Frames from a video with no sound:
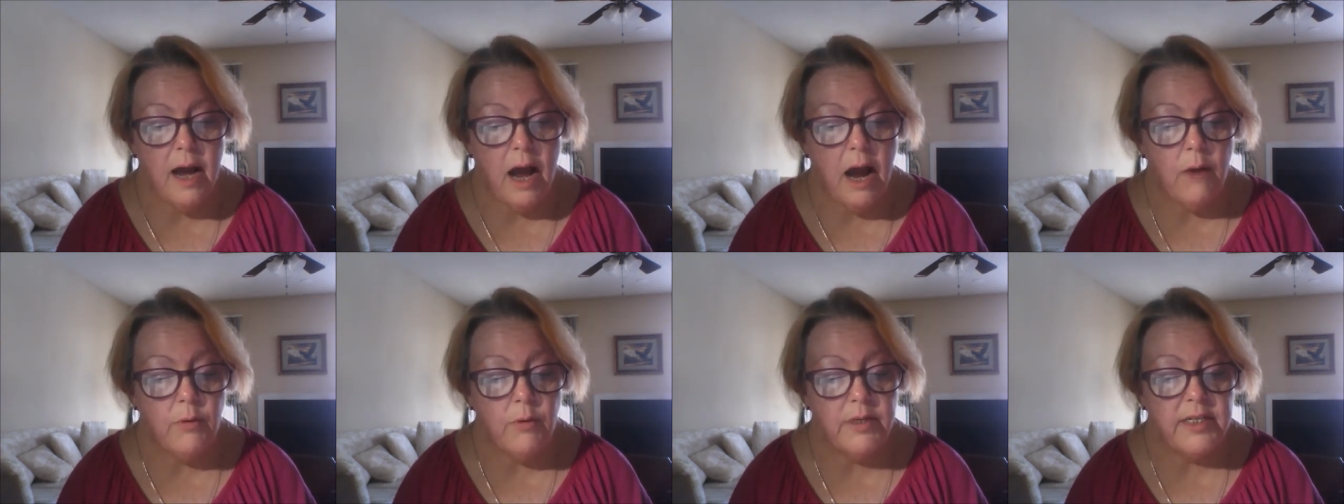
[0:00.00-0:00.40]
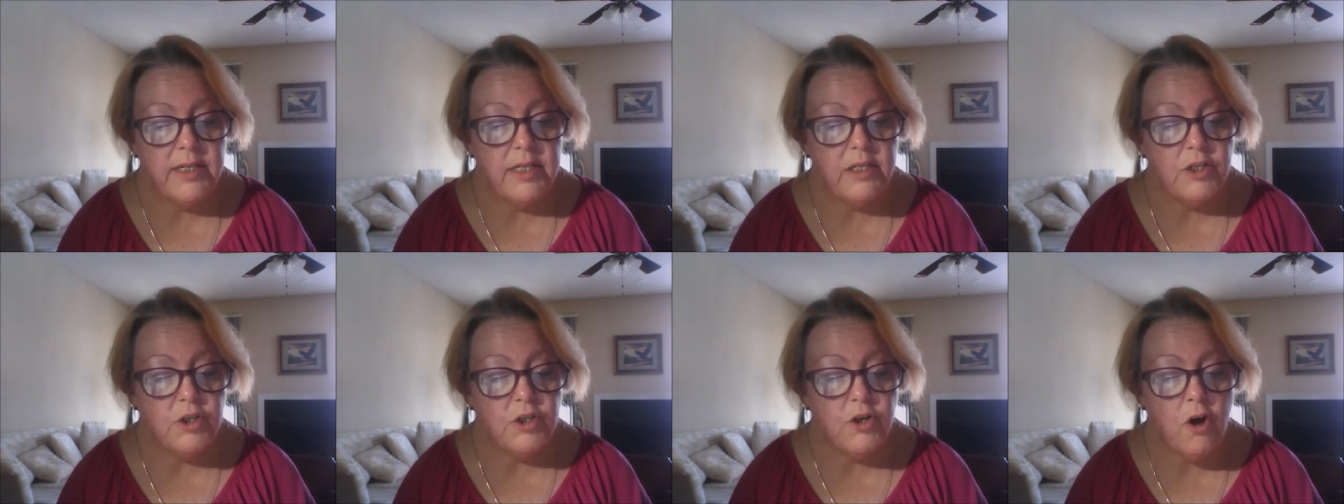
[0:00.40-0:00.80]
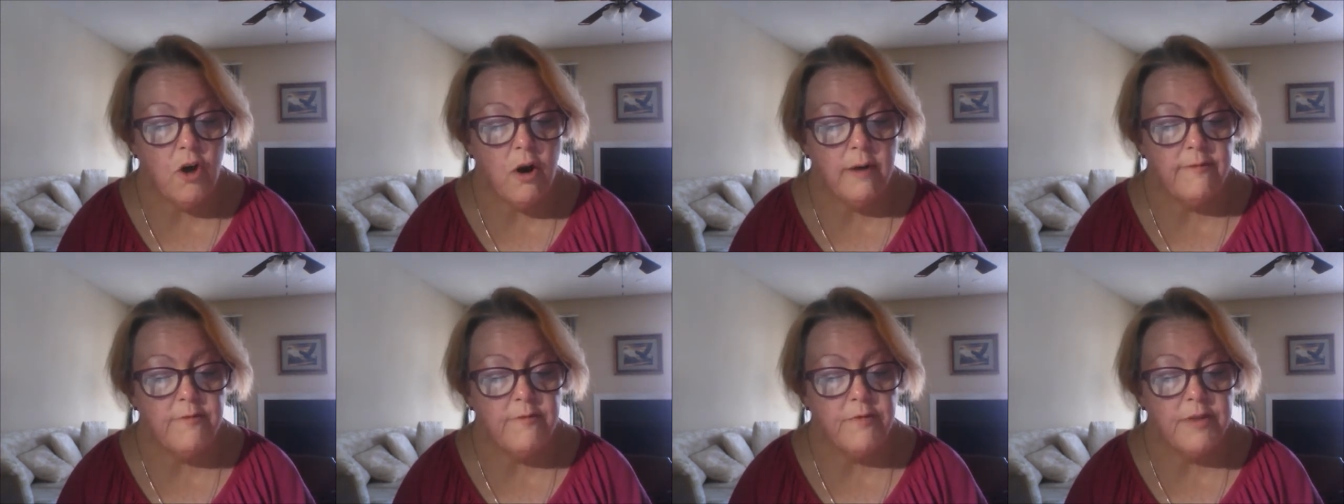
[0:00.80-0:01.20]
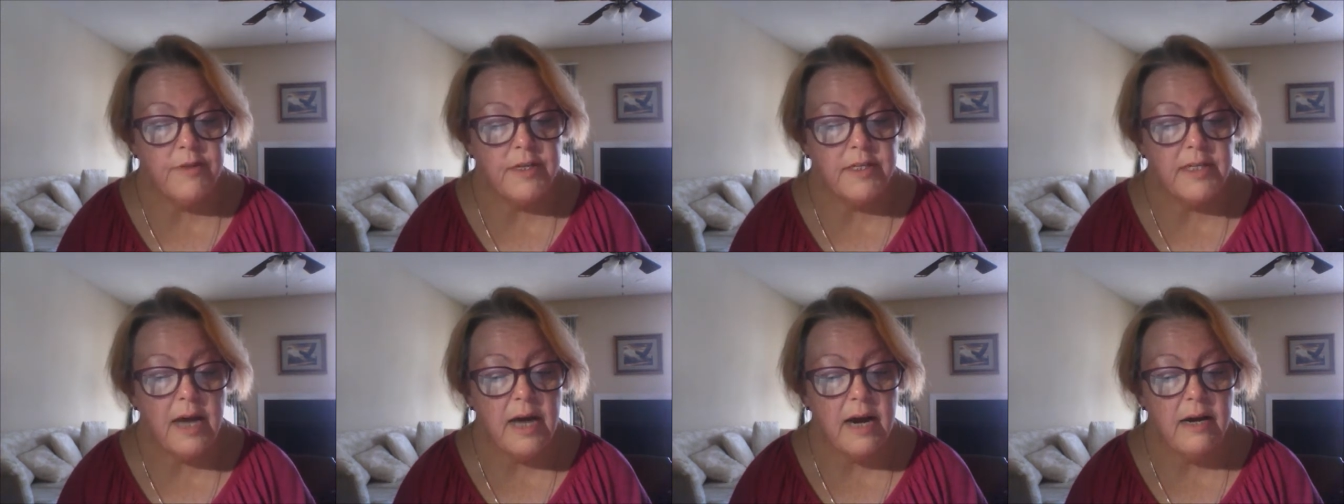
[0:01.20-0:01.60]
I was as starved for
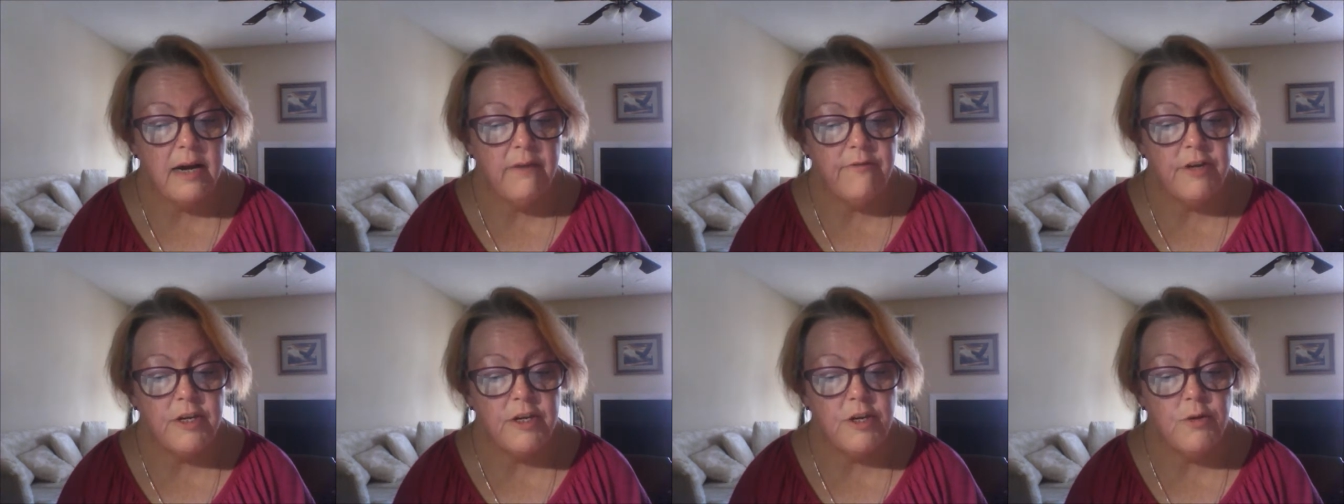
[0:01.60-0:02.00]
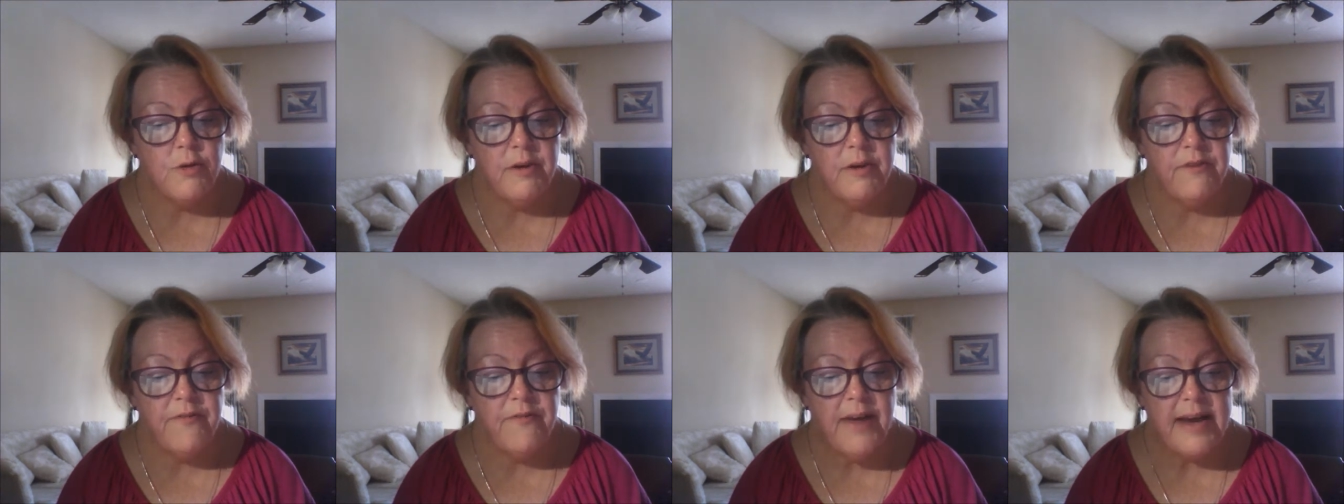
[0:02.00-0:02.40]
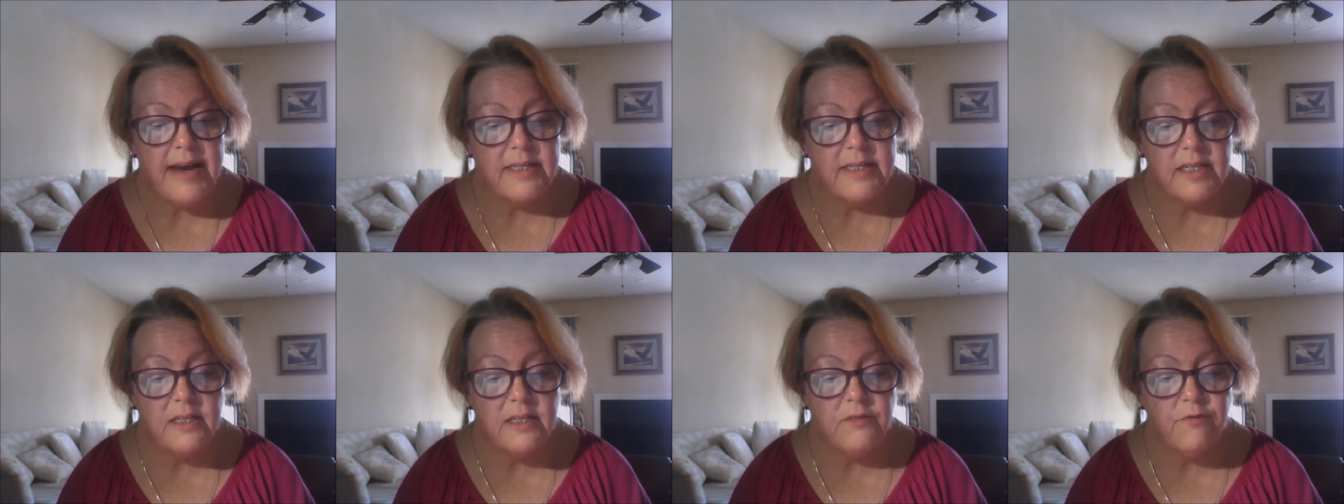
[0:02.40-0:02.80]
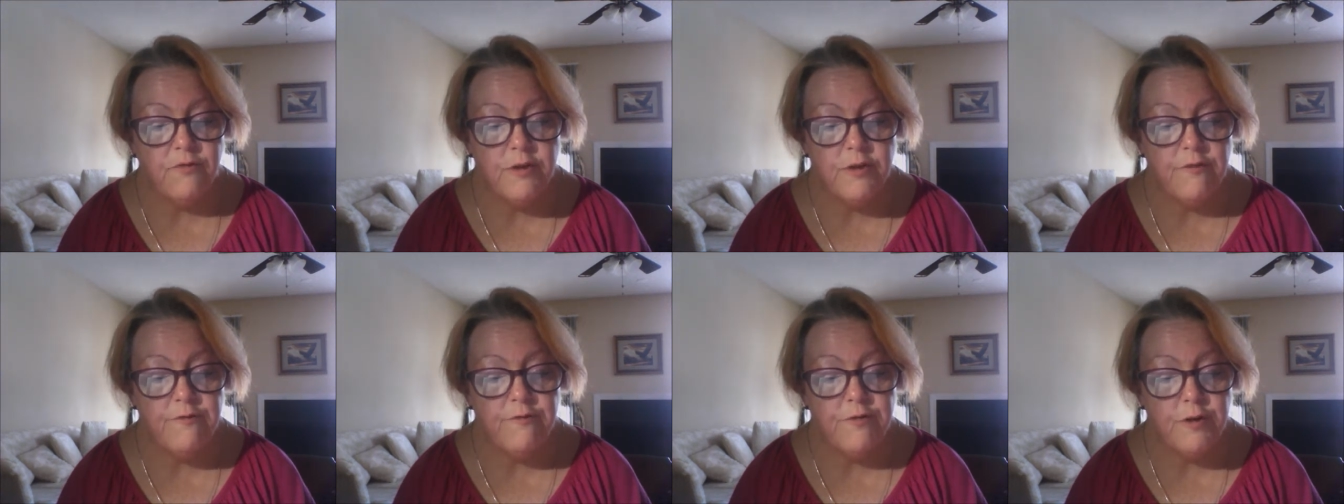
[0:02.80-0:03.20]
the sight of a human face as
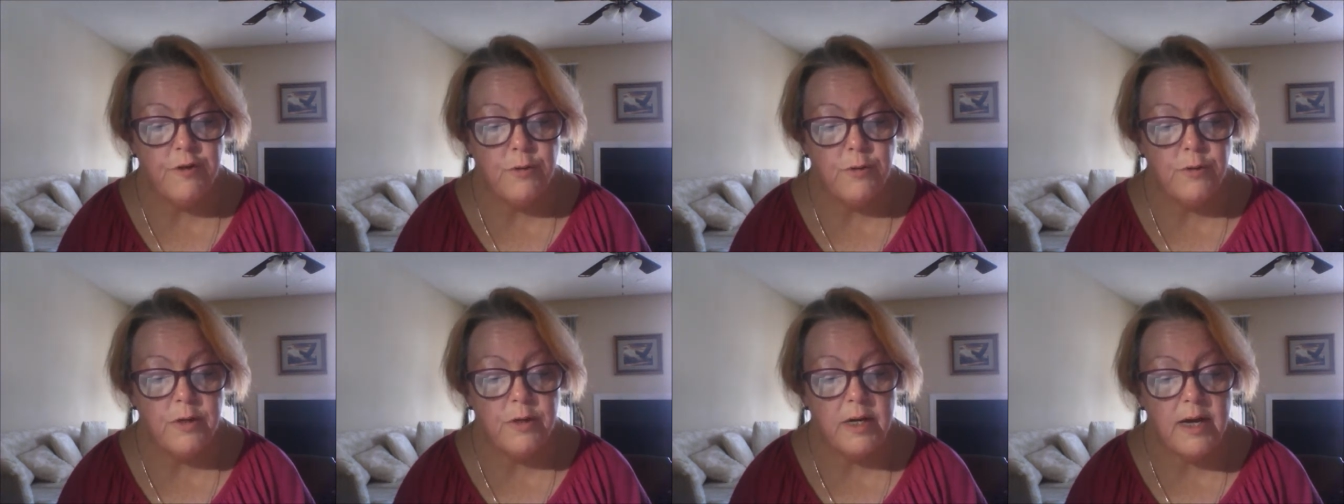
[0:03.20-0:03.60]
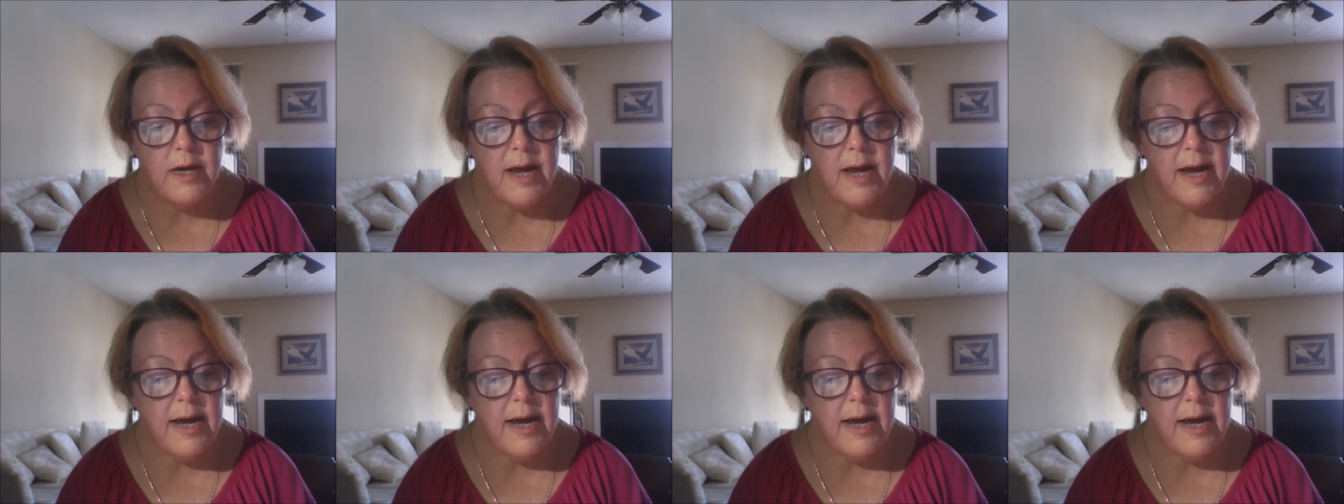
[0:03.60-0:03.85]
for the food,